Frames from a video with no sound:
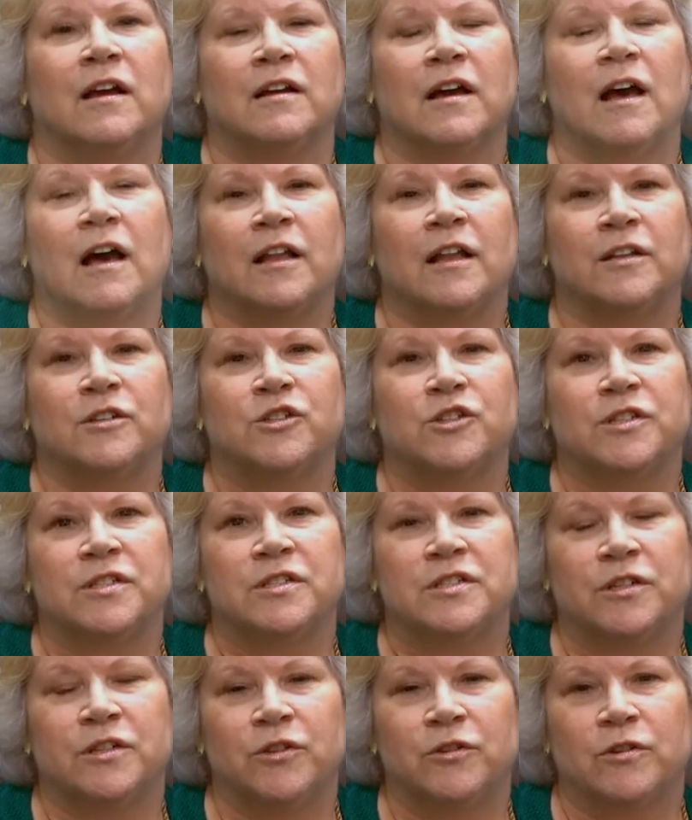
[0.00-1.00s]

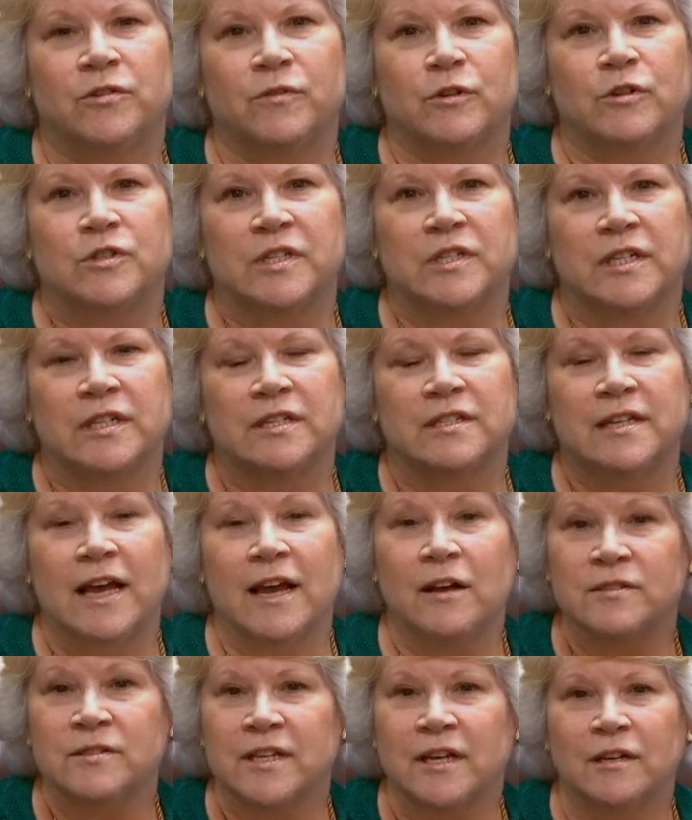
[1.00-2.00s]
Colleges and universities
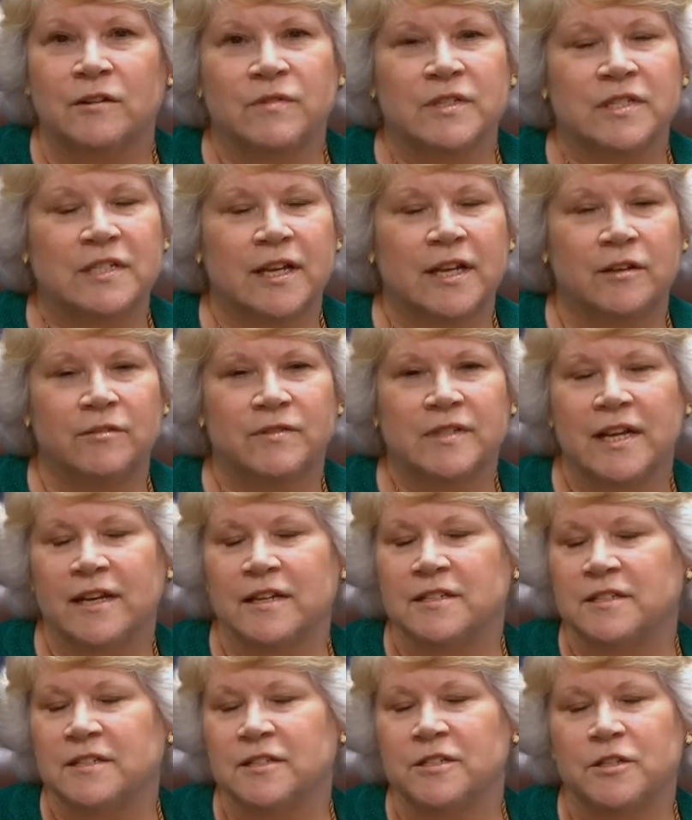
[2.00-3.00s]
outside of the state of
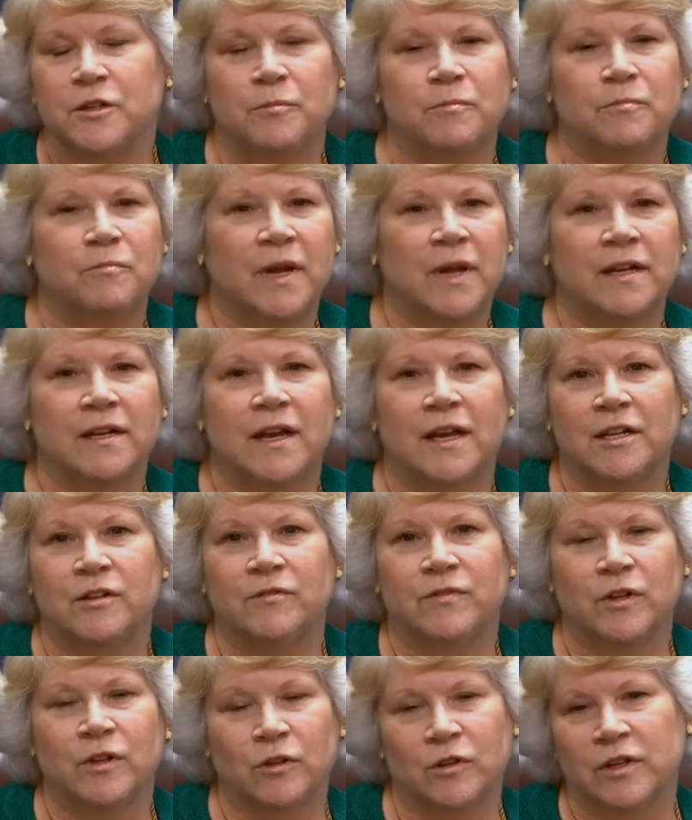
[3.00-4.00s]
Texas may not
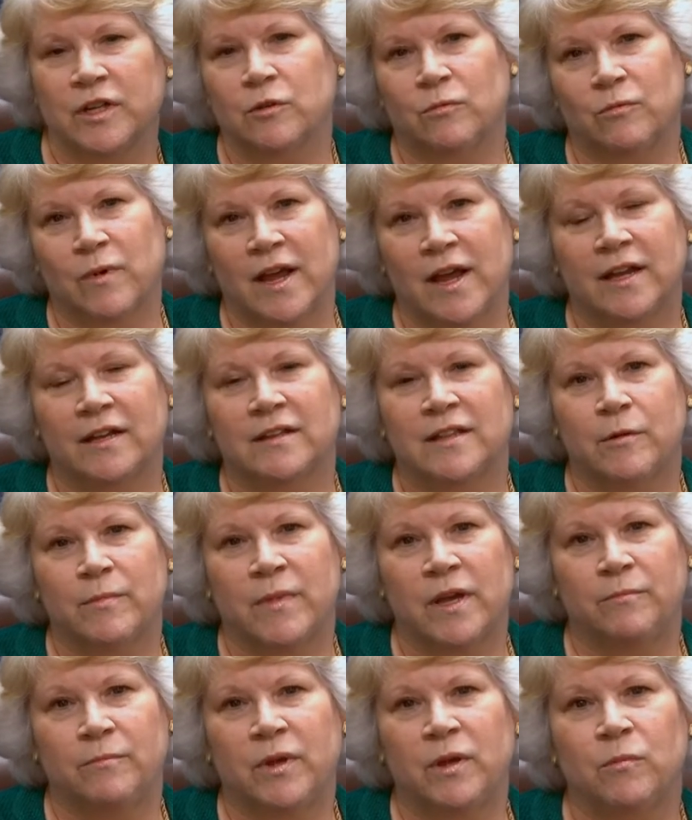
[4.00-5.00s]
even look at rank. They
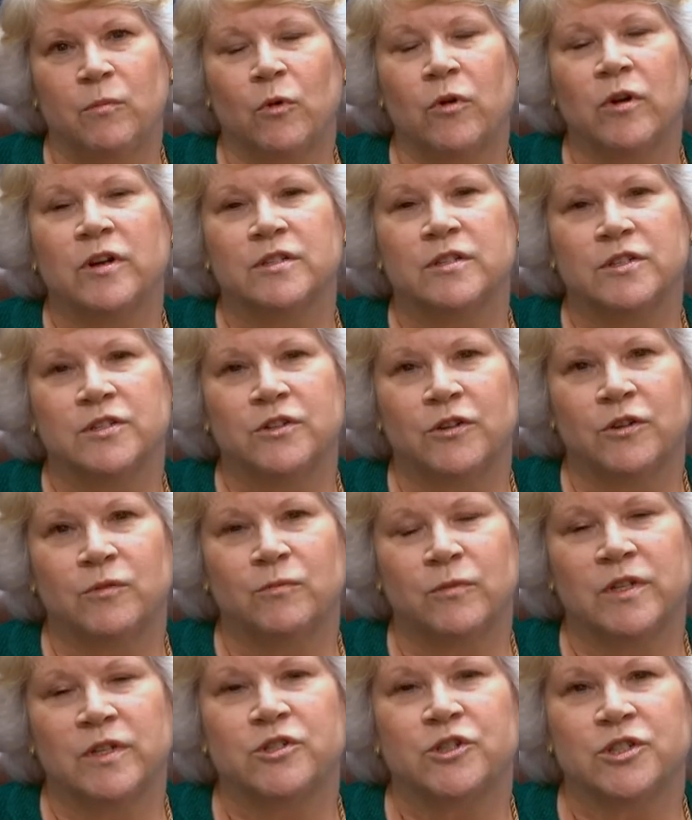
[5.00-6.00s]
may be more
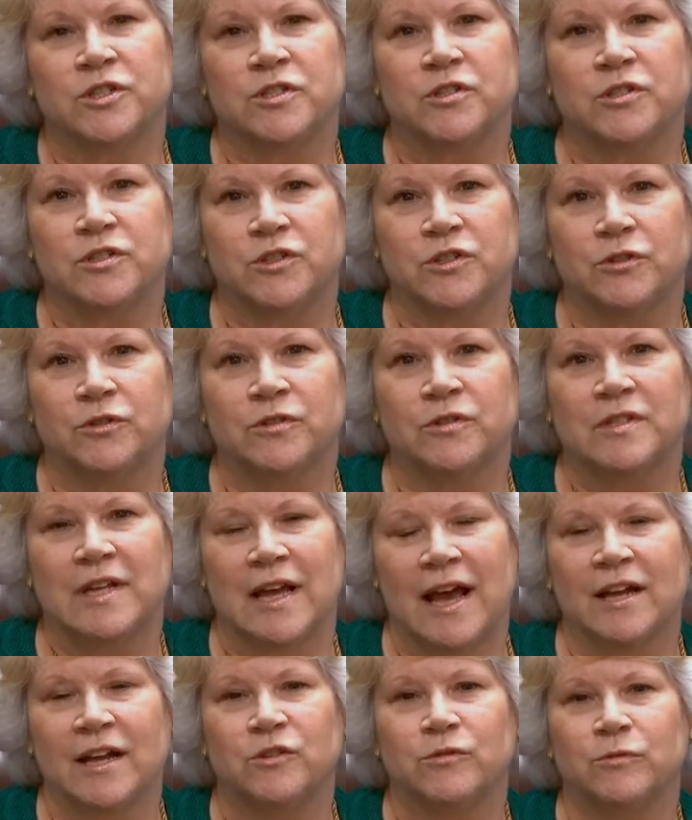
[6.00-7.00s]
concerned with just the student's
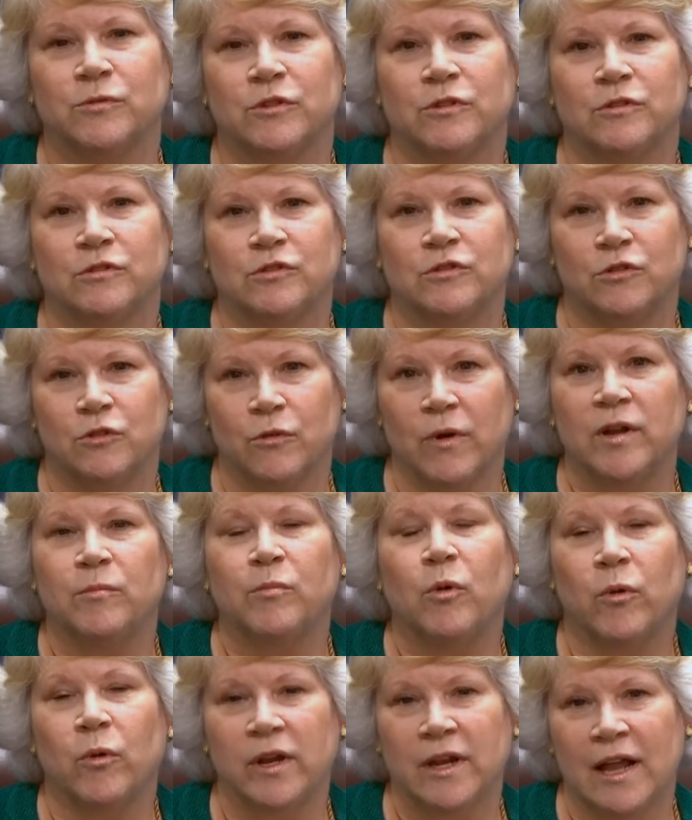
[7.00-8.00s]
actual grade
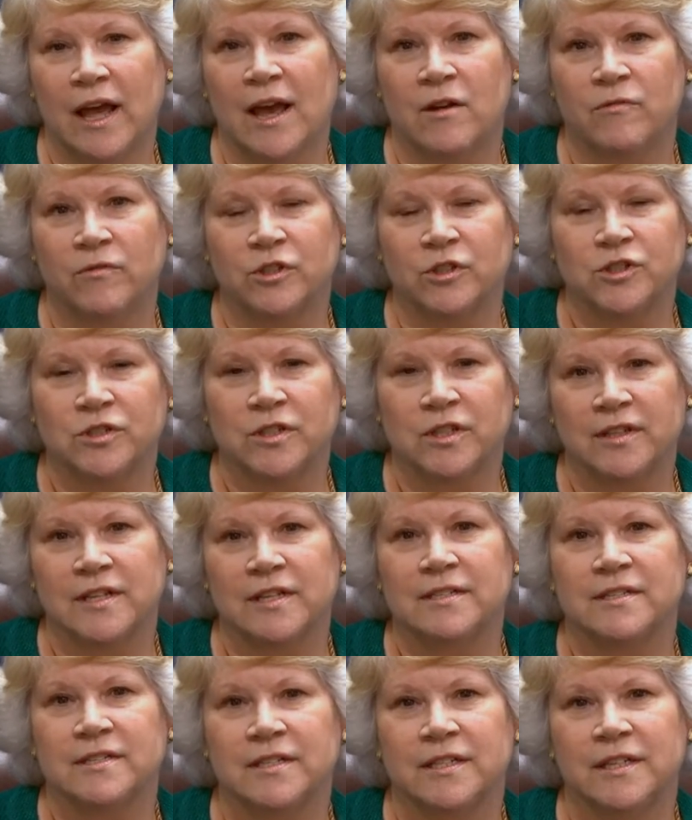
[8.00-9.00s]
point average that
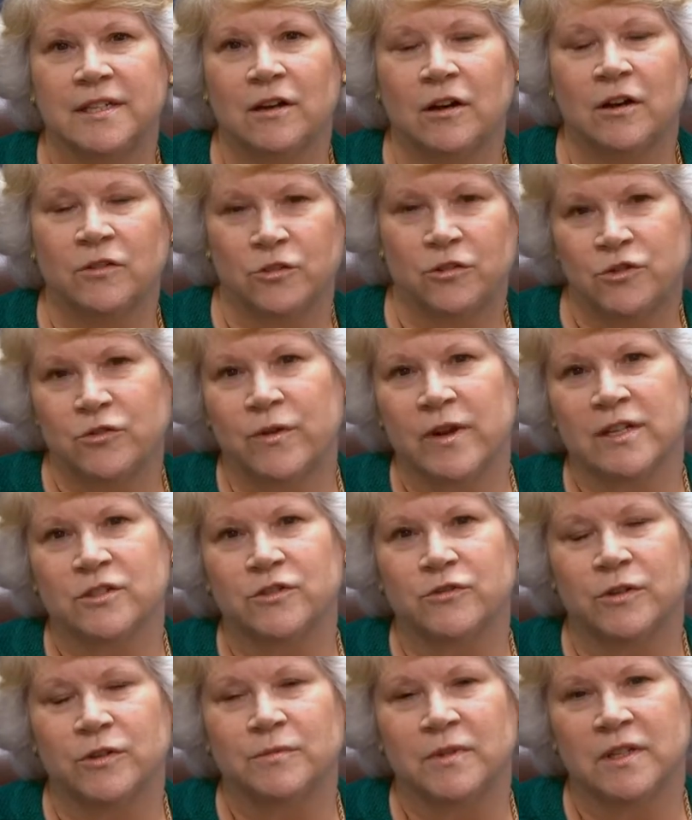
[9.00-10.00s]
they see on their
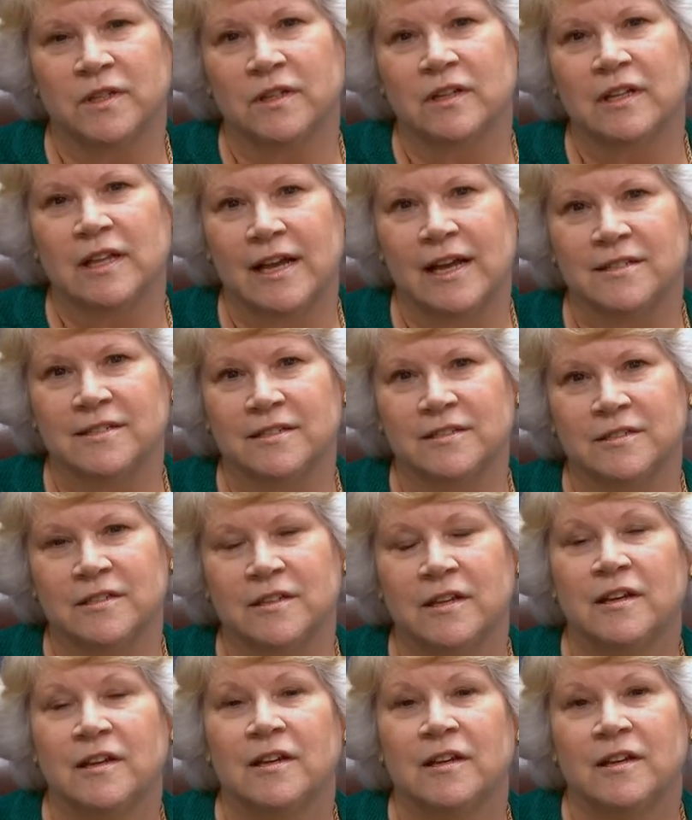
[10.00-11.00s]
transcript in the
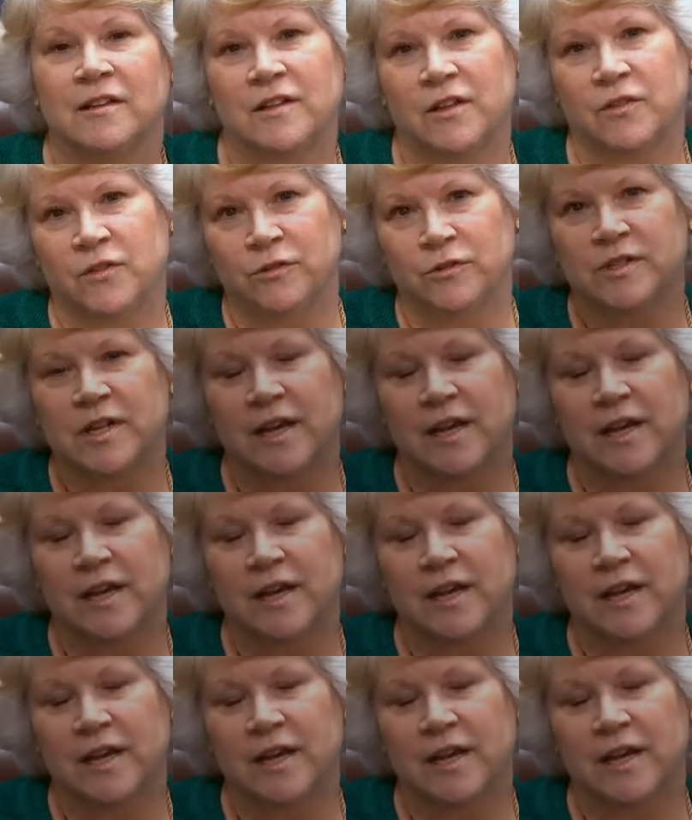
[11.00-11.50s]
classes that they're